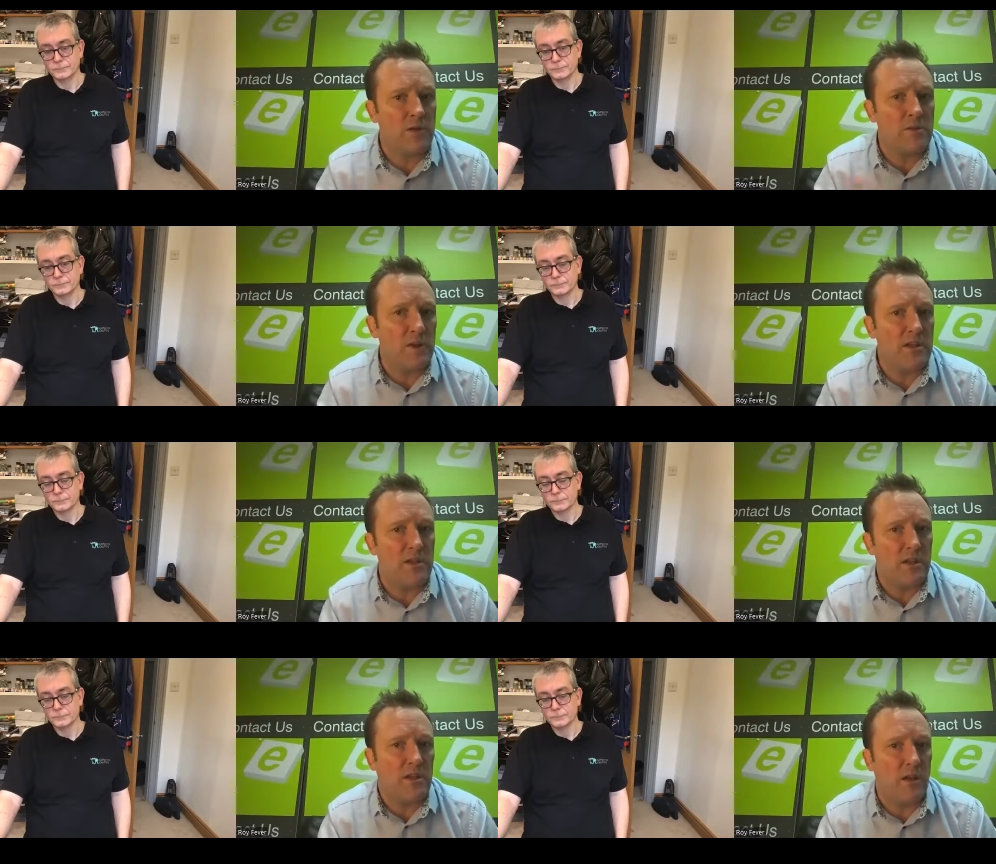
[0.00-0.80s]
Speaker 1: and you
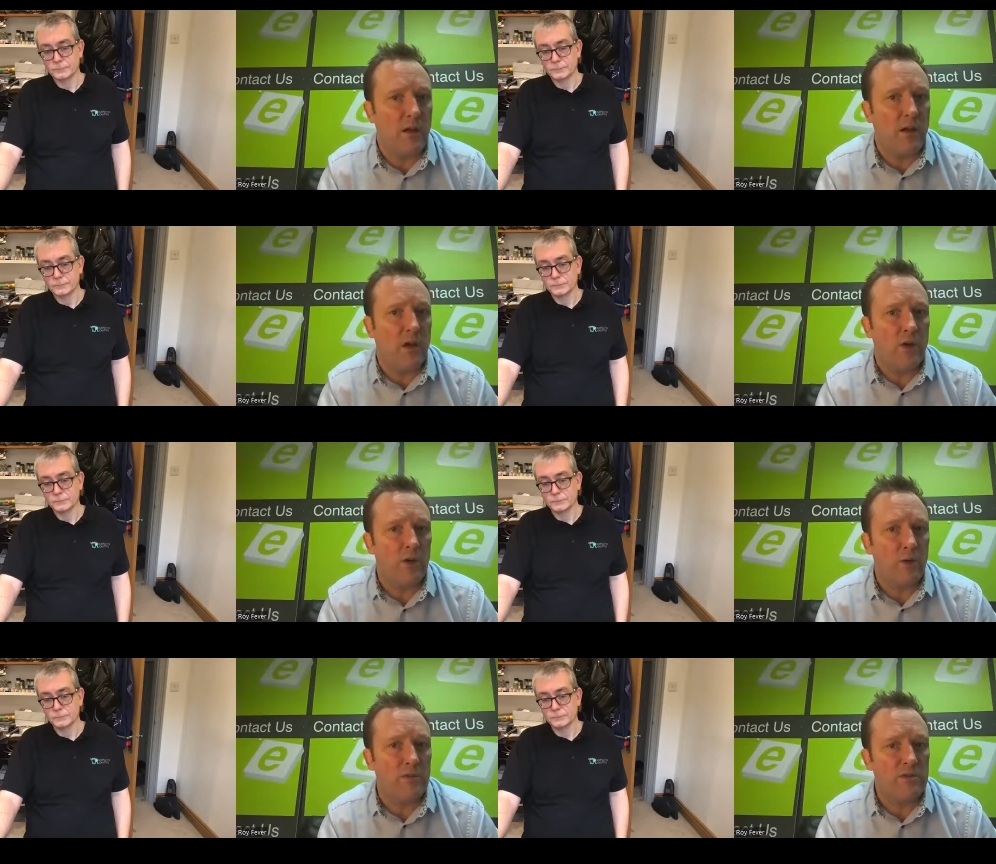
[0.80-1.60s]
switch the, the light on and all